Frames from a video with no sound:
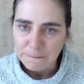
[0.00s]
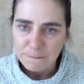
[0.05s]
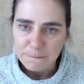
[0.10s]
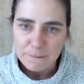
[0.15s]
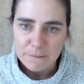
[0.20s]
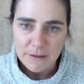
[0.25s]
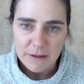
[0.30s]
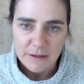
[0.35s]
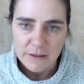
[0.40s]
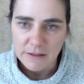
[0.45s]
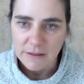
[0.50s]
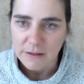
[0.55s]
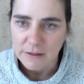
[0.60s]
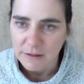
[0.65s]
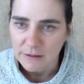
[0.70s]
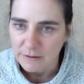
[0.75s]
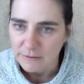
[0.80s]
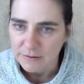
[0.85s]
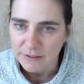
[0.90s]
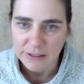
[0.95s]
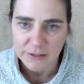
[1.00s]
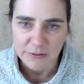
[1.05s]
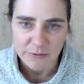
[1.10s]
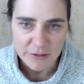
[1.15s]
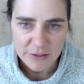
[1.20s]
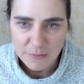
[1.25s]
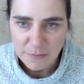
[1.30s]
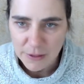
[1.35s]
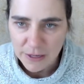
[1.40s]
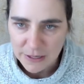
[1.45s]
in
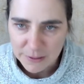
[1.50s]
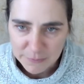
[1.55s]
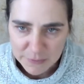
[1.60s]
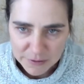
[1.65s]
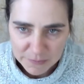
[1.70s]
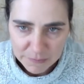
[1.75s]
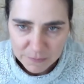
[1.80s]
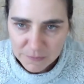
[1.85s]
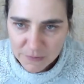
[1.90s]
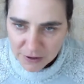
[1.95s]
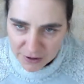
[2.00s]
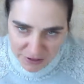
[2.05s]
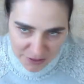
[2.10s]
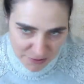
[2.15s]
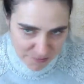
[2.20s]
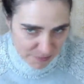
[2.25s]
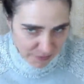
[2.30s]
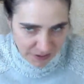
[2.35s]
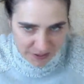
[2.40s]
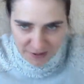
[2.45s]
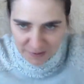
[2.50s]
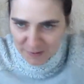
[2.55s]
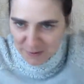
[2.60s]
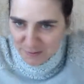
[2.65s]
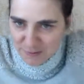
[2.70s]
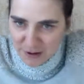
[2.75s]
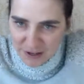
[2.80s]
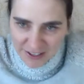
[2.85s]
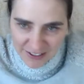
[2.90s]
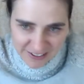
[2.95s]
the bottom of the
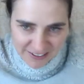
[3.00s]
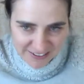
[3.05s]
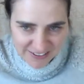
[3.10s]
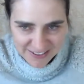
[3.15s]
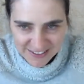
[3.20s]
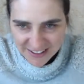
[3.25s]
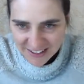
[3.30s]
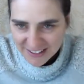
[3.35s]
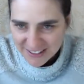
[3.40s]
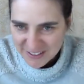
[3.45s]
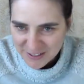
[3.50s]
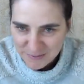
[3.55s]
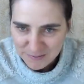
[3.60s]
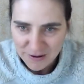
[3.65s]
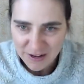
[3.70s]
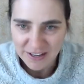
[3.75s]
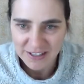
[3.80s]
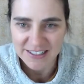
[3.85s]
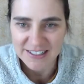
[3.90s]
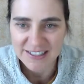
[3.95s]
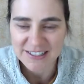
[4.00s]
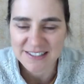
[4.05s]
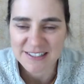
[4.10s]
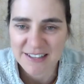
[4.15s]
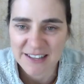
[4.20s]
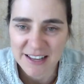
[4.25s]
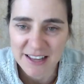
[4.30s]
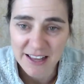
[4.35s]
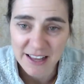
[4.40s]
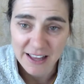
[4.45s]
pond and the sides of the pond. It's
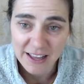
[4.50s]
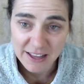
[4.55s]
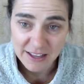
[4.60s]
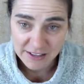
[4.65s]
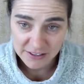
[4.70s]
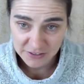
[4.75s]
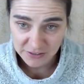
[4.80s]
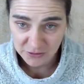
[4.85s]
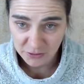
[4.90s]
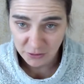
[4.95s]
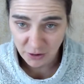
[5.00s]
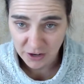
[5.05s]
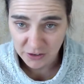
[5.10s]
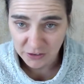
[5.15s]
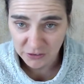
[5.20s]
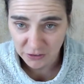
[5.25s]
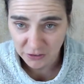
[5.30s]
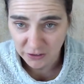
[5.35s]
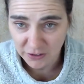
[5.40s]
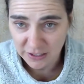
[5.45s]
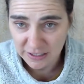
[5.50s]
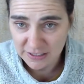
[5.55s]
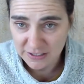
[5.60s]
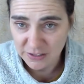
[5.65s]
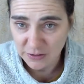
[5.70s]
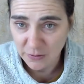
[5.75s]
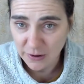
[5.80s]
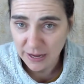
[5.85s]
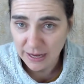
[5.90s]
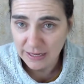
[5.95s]
the structure. And
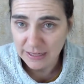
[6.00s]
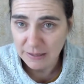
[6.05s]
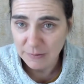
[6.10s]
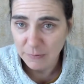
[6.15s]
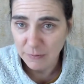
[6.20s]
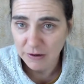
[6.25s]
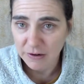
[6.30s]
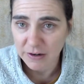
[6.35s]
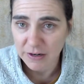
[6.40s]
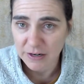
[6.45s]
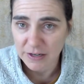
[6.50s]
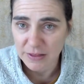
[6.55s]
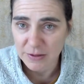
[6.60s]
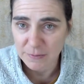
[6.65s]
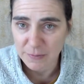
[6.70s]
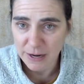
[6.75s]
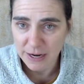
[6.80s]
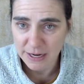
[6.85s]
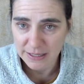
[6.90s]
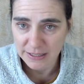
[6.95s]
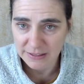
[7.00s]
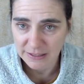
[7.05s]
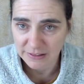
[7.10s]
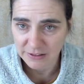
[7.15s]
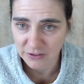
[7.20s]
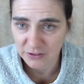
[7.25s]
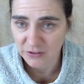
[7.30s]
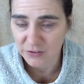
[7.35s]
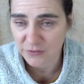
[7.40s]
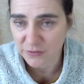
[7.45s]
so anywhere in the body that
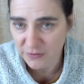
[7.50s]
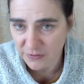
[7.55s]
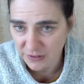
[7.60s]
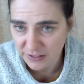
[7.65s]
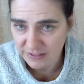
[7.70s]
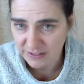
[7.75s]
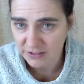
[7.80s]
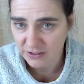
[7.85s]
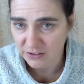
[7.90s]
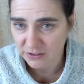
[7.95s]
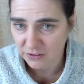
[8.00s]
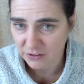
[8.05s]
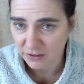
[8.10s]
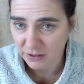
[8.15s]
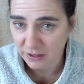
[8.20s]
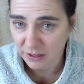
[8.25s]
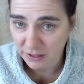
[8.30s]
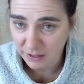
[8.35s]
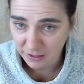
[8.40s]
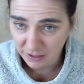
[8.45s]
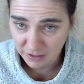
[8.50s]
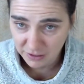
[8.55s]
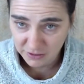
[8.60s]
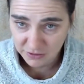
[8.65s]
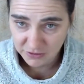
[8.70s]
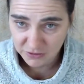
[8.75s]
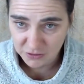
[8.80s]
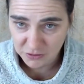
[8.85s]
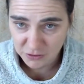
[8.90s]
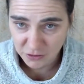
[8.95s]
there's physical
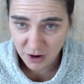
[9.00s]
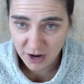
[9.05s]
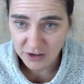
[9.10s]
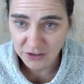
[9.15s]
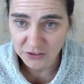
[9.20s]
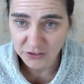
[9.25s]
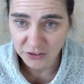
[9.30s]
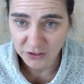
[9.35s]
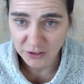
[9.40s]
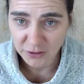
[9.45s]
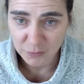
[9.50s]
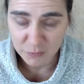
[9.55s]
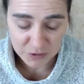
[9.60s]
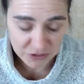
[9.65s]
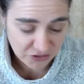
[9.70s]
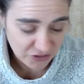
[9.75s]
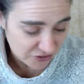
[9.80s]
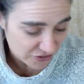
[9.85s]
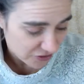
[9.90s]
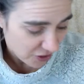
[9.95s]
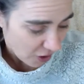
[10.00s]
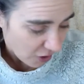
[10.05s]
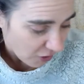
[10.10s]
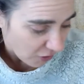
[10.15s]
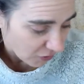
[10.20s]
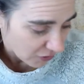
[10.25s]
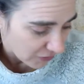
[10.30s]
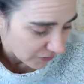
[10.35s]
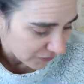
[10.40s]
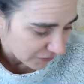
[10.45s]
structure, which is
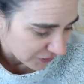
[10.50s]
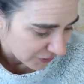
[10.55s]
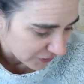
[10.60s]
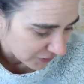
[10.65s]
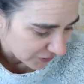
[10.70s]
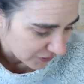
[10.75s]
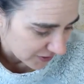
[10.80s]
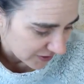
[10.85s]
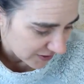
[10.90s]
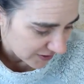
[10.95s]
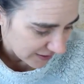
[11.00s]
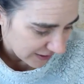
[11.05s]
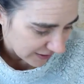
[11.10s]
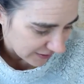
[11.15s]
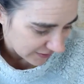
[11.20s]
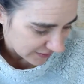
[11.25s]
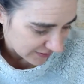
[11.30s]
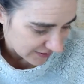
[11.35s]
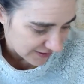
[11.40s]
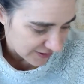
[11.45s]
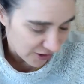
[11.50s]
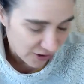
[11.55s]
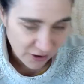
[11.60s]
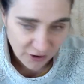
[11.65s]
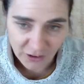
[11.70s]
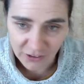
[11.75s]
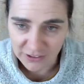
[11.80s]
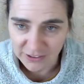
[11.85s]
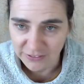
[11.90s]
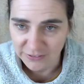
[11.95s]
all of your cells, it's
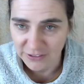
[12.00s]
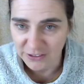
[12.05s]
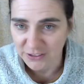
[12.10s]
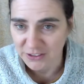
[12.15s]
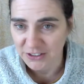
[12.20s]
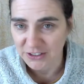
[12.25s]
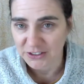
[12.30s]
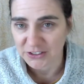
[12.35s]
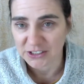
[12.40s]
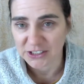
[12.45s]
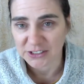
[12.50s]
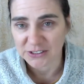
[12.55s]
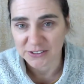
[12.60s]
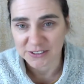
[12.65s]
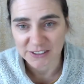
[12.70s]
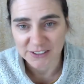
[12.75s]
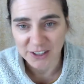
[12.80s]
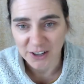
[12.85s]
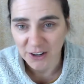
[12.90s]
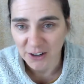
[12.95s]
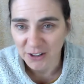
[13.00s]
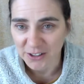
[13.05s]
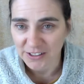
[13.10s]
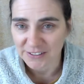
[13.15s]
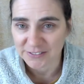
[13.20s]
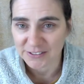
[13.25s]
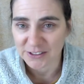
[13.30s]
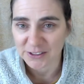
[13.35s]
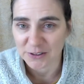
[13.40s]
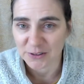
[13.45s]
all of your tissues, it's all
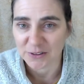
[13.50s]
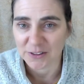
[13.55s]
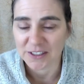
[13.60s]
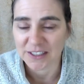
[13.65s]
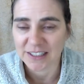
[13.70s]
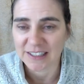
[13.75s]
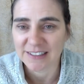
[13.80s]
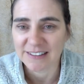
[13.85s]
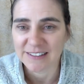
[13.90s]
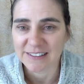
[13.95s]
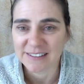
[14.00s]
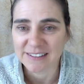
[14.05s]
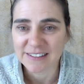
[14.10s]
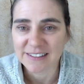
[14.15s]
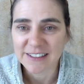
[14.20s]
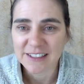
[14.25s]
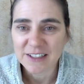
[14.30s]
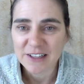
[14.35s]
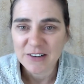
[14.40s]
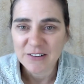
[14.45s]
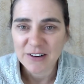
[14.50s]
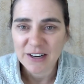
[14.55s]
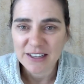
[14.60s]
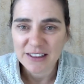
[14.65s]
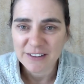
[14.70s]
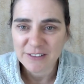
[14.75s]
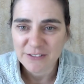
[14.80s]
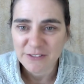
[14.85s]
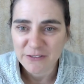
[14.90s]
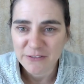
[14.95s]
of your organs, right?
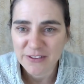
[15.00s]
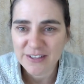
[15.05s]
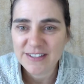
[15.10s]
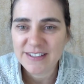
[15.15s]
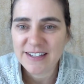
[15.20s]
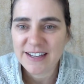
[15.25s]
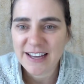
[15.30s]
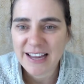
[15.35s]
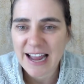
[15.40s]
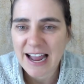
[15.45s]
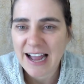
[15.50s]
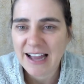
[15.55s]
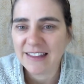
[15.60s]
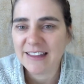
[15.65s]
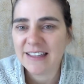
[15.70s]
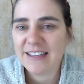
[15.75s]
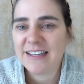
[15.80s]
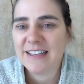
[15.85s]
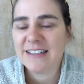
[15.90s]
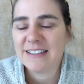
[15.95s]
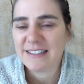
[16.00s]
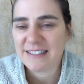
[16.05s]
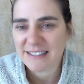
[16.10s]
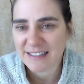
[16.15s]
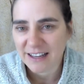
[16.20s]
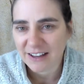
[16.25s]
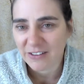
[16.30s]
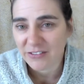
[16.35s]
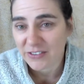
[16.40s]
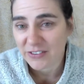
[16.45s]
The physicality
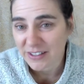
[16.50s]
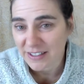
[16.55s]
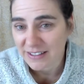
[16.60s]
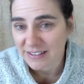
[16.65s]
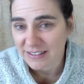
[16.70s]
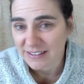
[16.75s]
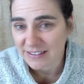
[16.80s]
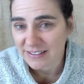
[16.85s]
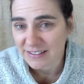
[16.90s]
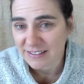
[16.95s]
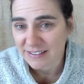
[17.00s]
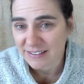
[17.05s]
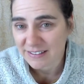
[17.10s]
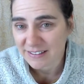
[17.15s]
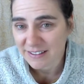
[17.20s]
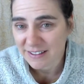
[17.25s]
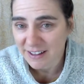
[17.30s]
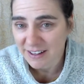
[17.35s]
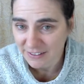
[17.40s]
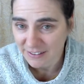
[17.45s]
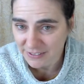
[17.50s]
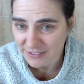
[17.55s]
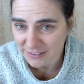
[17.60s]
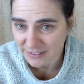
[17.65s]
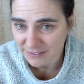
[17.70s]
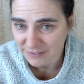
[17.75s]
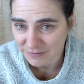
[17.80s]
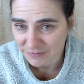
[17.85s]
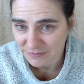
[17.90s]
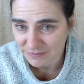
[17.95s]
itself is
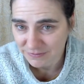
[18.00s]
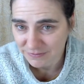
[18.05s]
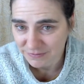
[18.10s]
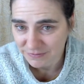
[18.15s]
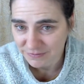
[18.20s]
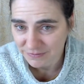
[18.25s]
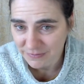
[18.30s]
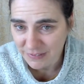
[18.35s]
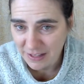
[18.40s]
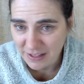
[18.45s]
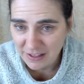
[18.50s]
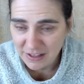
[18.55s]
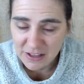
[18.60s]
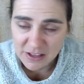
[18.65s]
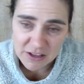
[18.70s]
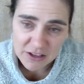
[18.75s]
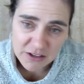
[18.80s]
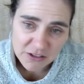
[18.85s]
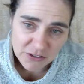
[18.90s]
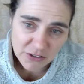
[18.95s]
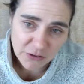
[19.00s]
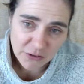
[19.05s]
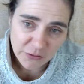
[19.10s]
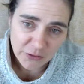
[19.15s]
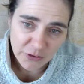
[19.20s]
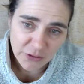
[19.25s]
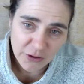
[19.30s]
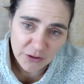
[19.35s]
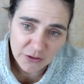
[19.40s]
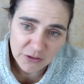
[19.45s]
kapha. So
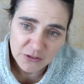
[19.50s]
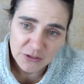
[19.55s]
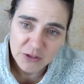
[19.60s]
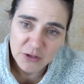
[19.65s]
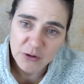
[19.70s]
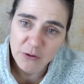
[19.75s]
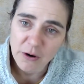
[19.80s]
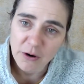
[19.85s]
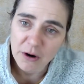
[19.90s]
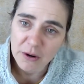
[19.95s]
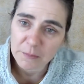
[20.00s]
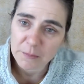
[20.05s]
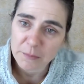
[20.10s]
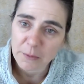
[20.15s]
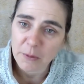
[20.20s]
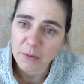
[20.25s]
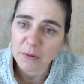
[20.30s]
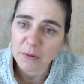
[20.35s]
for those who are born